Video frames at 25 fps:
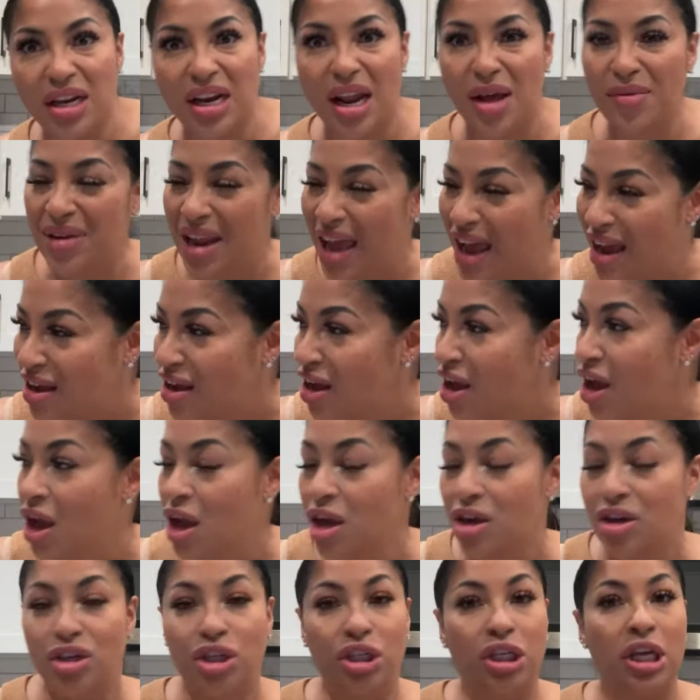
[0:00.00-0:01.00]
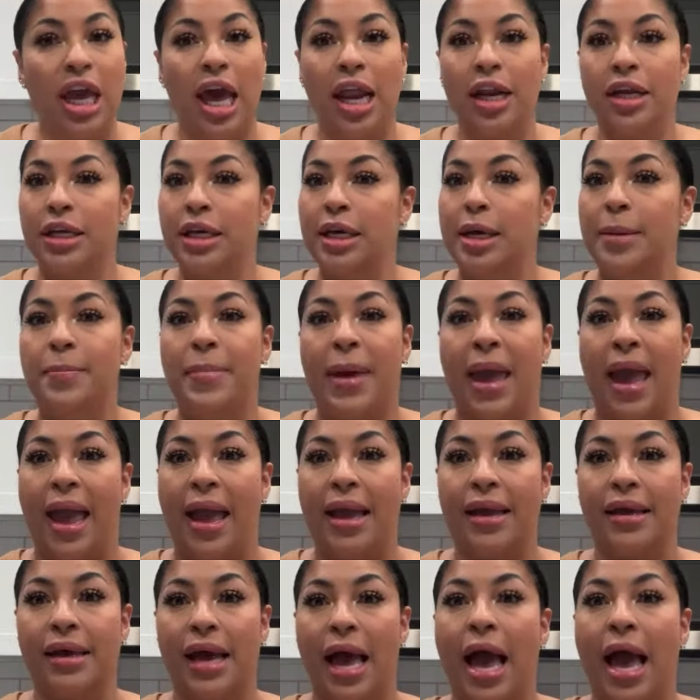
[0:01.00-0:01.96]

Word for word: I'm like, she got a good back.